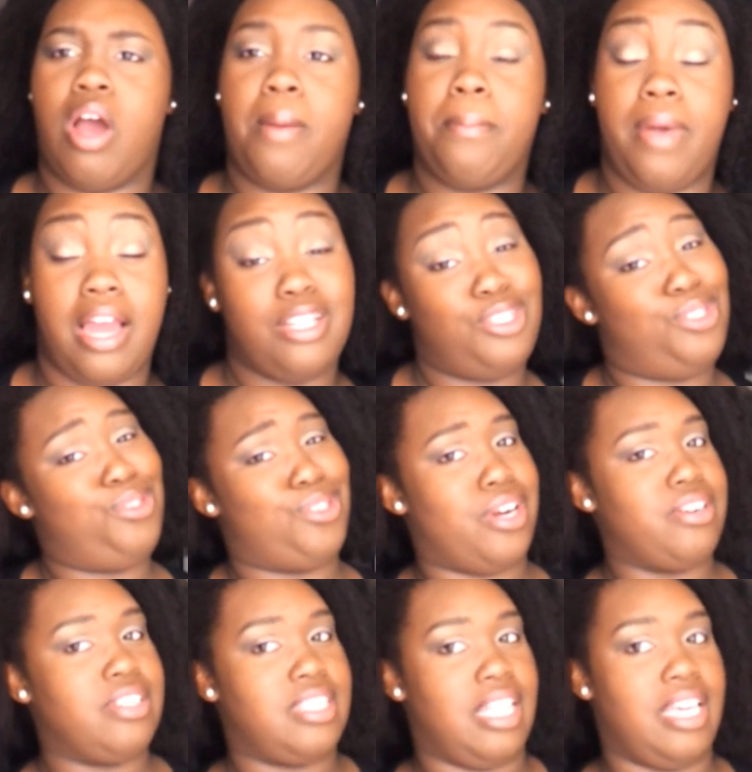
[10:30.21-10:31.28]
our bodies do
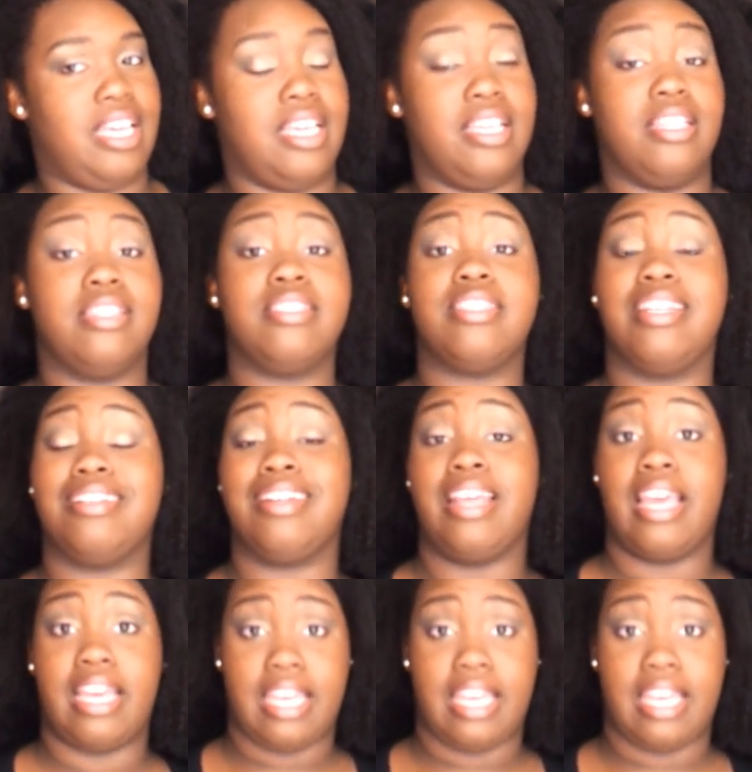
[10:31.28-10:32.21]
certain things and